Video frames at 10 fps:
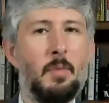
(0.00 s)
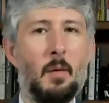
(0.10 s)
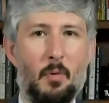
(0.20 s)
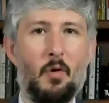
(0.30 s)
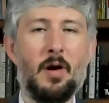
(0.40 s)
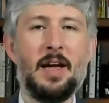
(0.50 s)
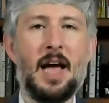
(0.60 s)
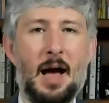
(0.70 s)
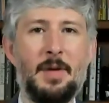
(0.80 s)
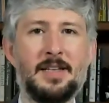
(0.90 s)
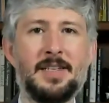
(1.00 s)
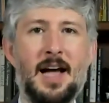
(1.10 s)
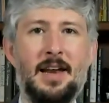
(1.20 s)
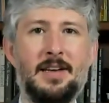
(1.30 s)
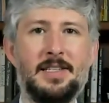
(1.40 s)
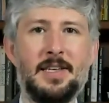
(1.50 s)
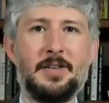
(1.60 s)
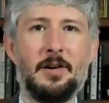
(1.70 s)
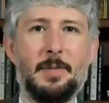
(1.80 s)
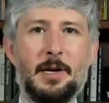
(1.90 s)
but boy, I'm excited to see
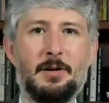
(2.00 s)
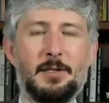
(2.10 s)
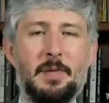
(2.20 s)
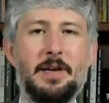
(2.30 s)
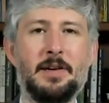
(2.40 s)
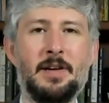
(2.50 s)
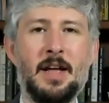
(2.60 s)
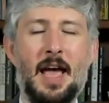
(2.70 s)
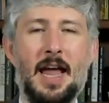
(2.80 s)
tournament Chris Beard,